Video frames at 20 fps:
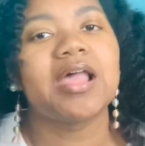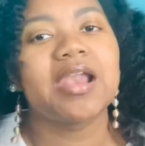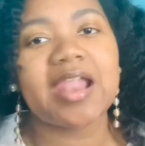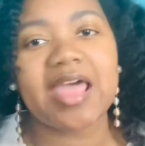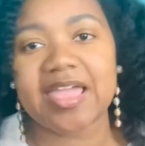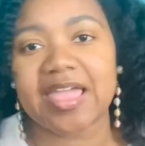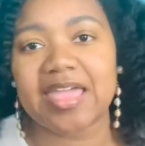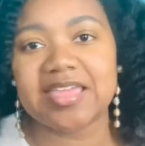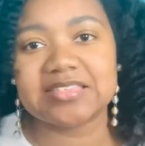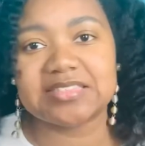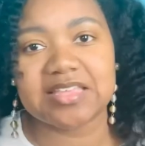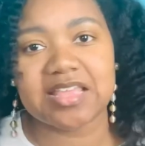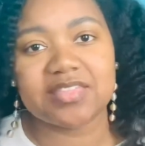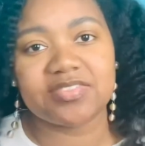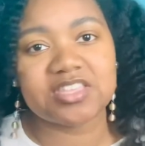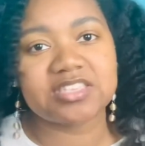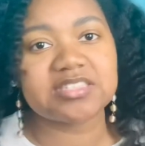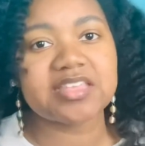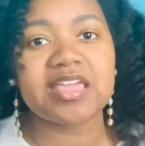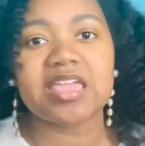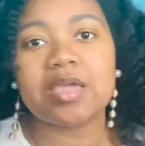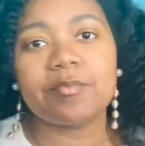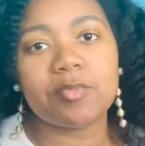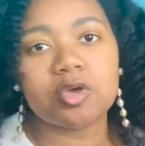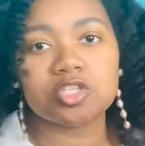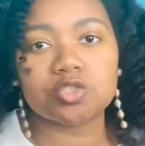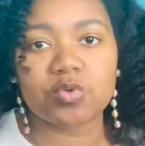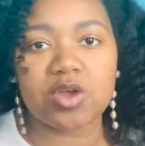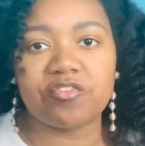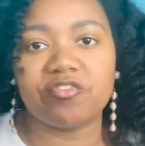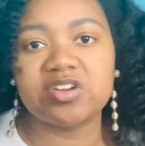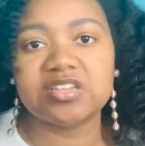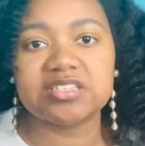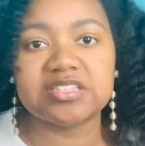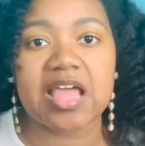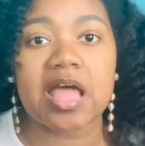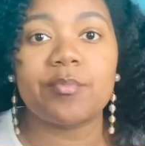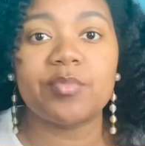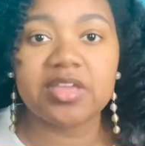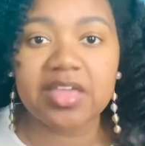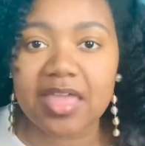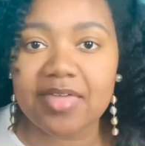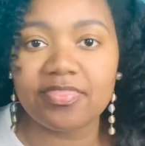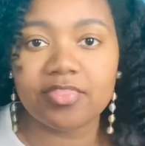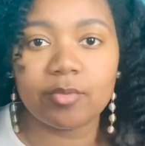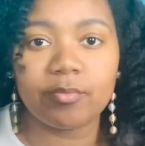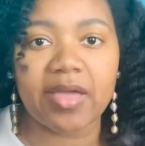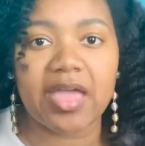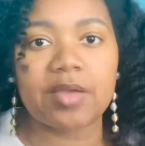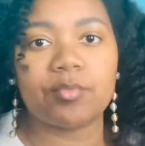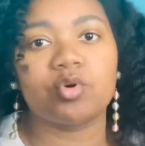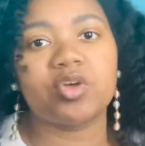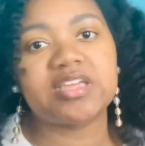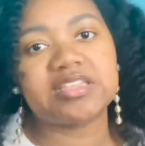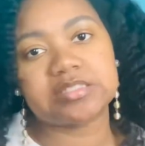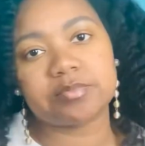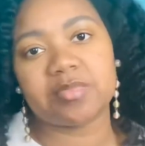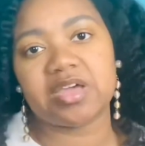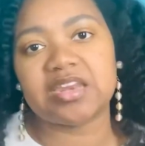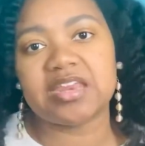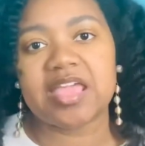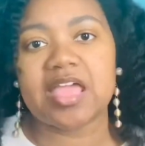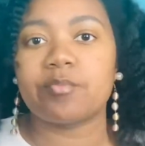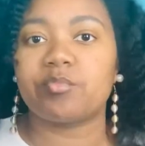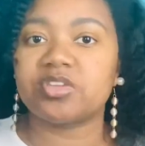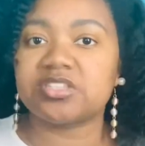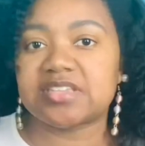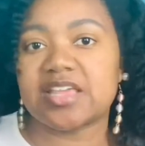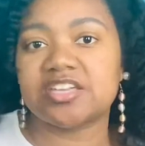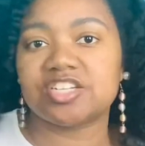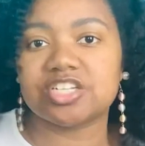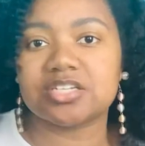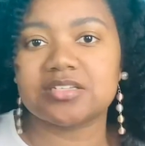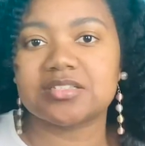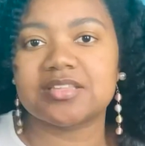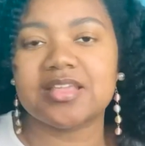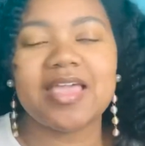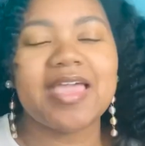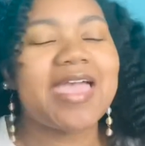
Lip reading: Like I said, the second most referenced topic in the Bible is money and possessions.